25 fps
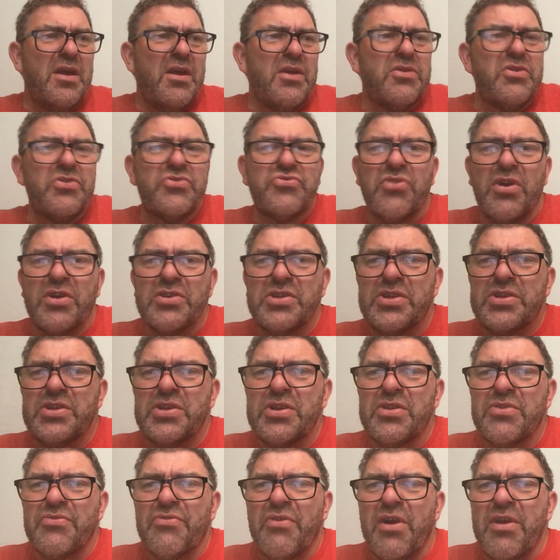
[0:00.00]
you try to do
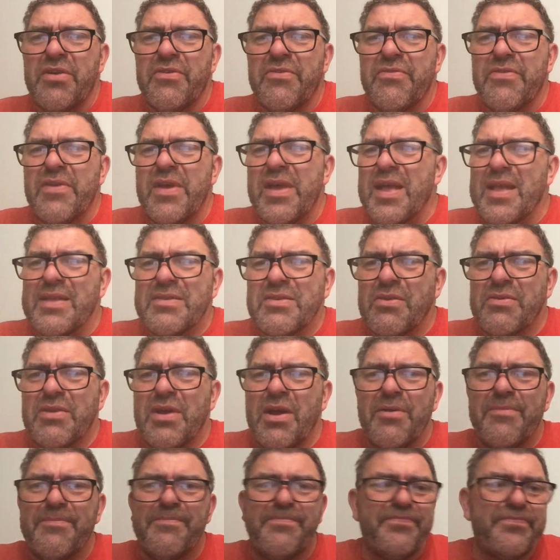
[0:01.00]
the right thing. Don't
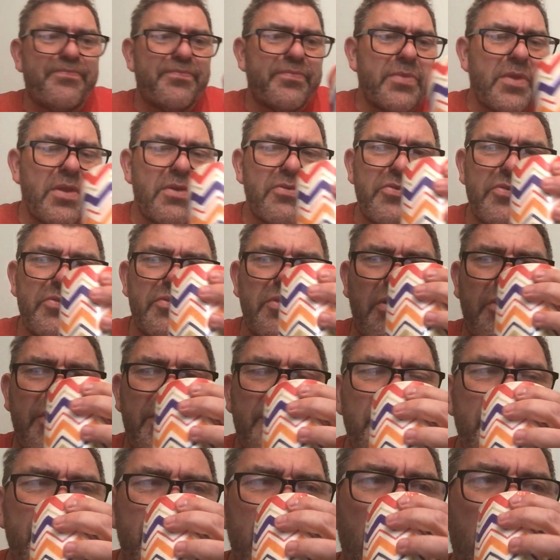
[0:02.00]
know. Sorry,
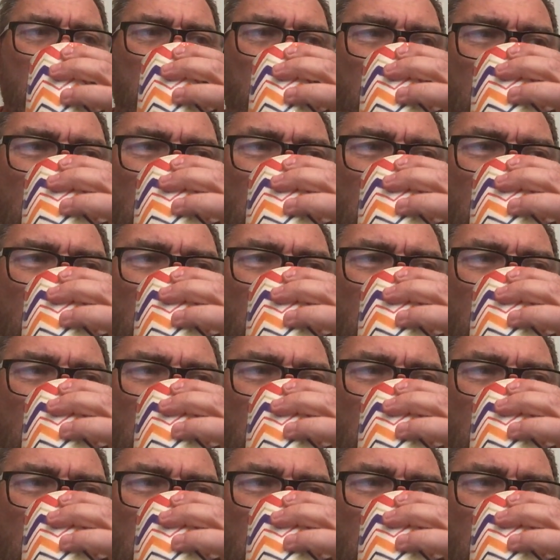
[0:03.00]
one sec.